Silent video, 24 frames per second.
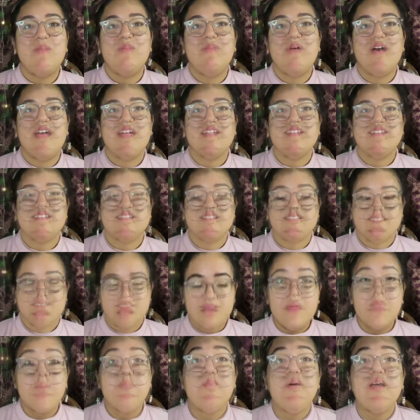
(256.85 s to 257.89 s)
but
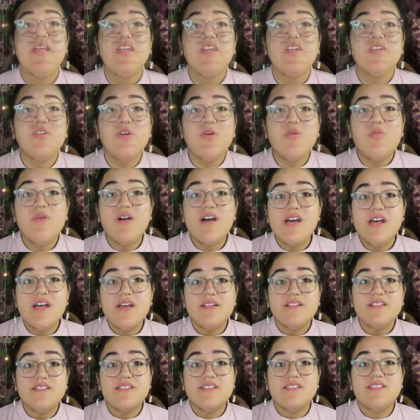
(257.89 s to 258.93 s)
you know
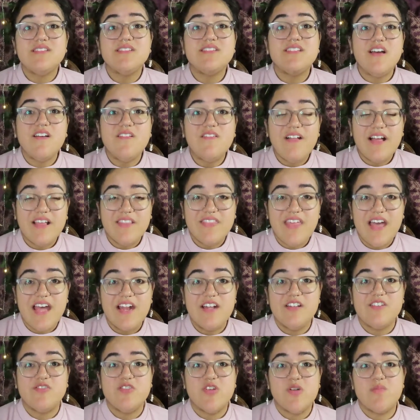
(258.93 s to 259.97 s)
what, stuff like
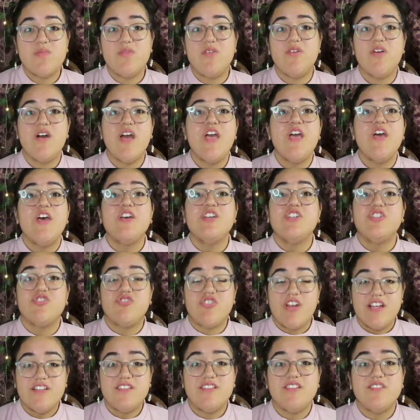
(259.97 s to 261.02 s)
that is normal,
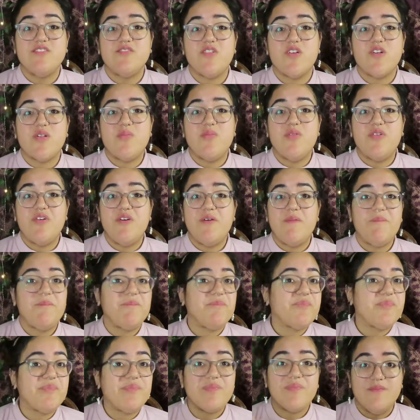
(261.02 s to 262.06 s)
stress is normal,
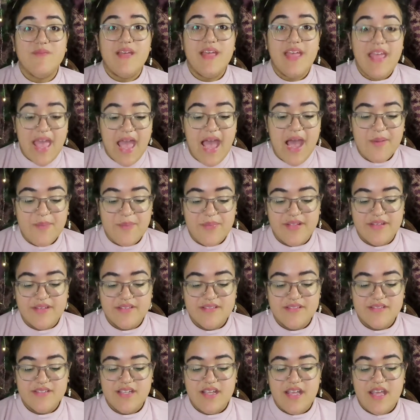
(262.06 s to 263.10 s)
it
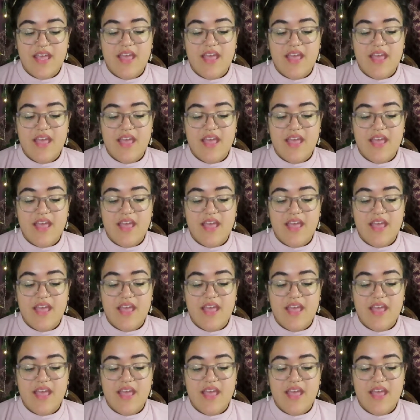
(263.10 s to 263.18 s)
happens.